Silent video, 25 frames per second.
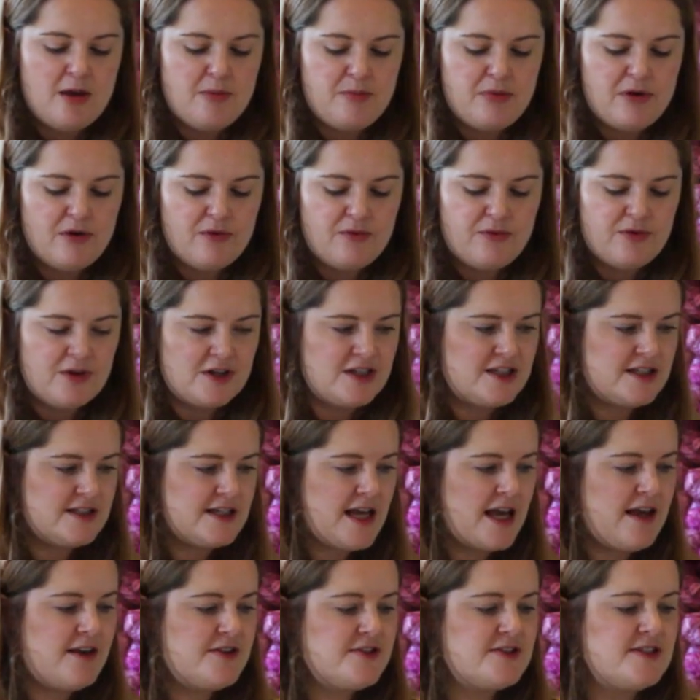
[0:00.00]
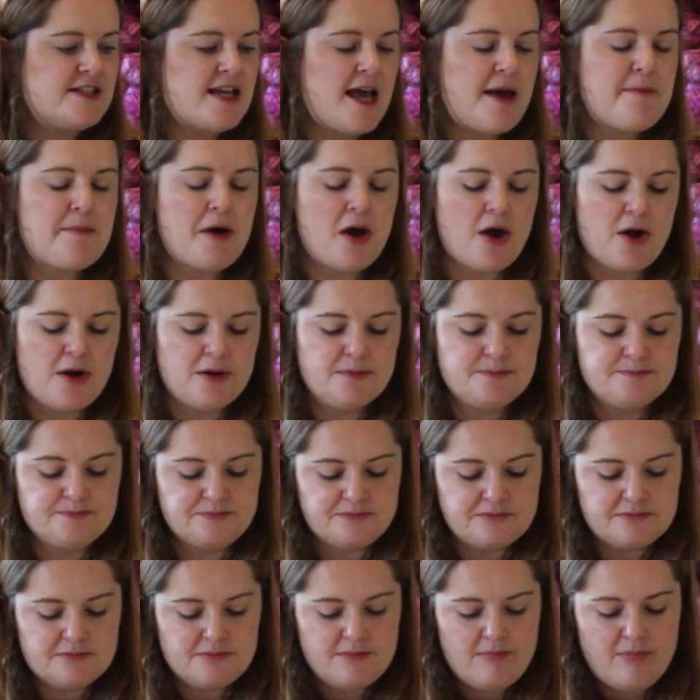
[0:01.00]
But for today's demo,
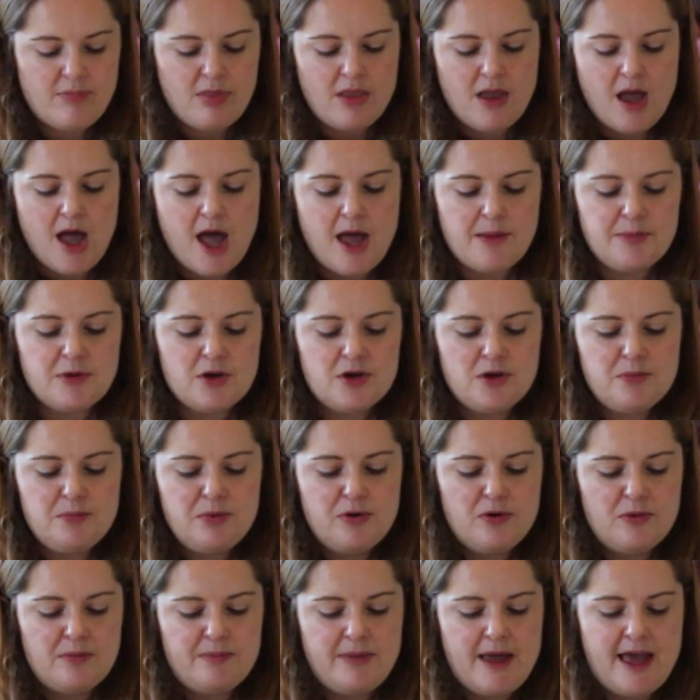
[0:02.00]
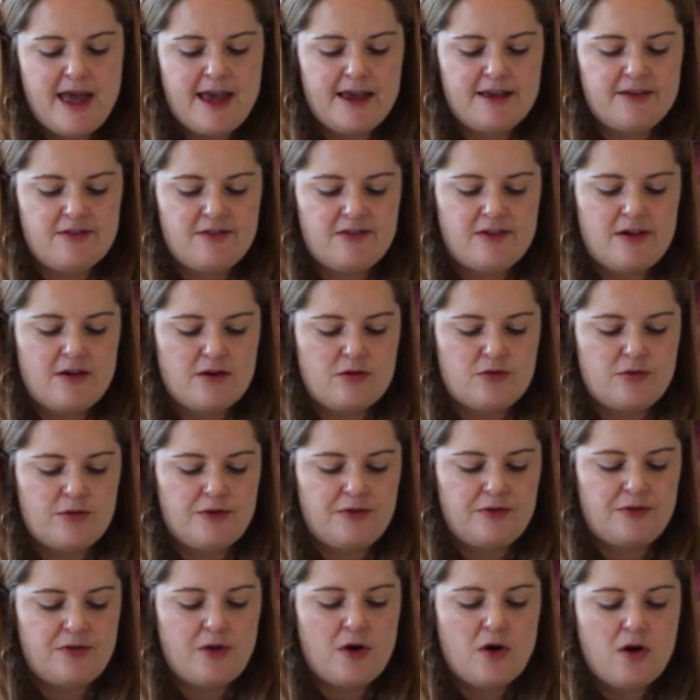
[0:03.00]
I'm going to put pegs
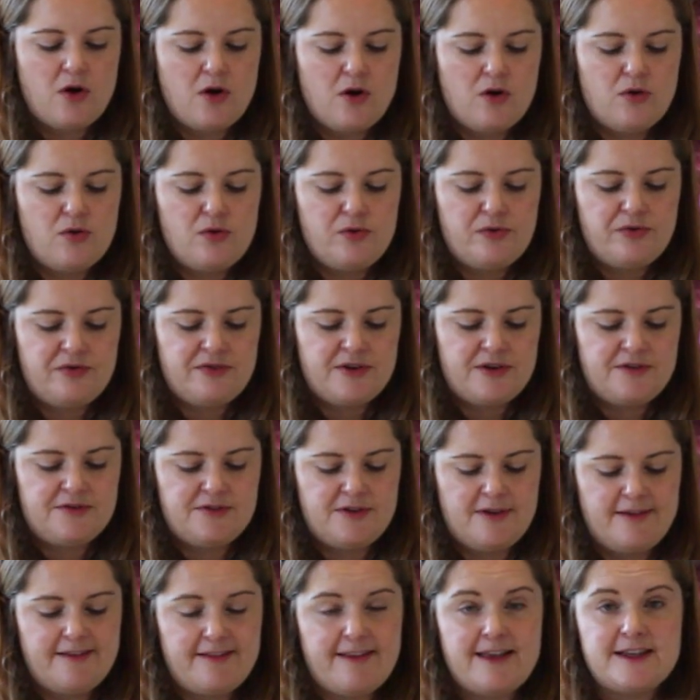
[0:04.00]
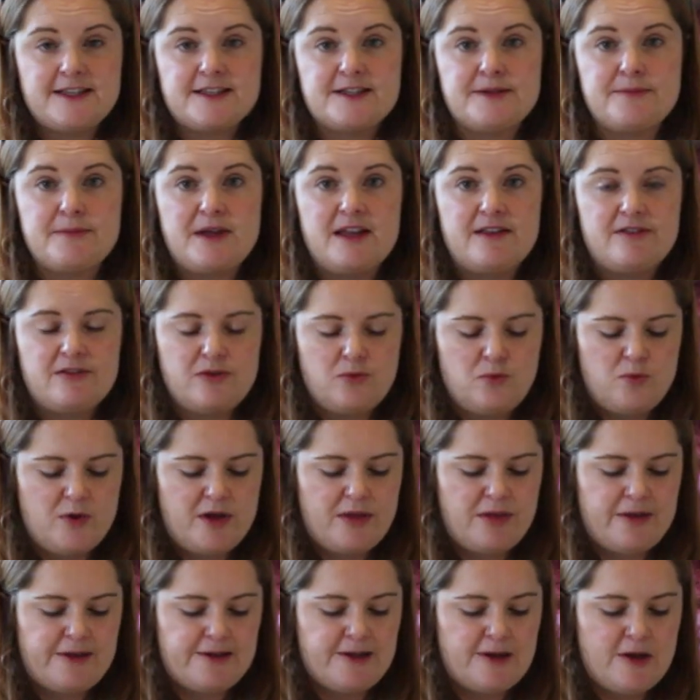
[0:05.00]
across the whole 50 centimeter
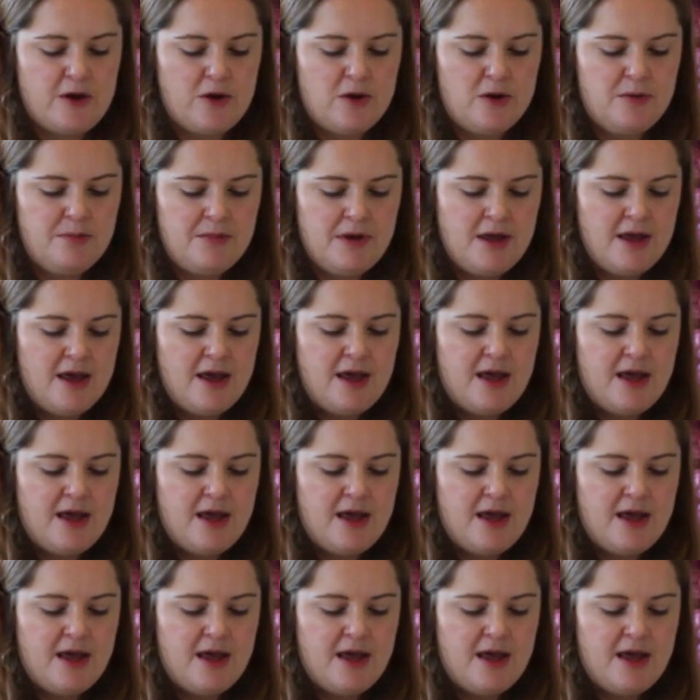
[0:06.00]
width loom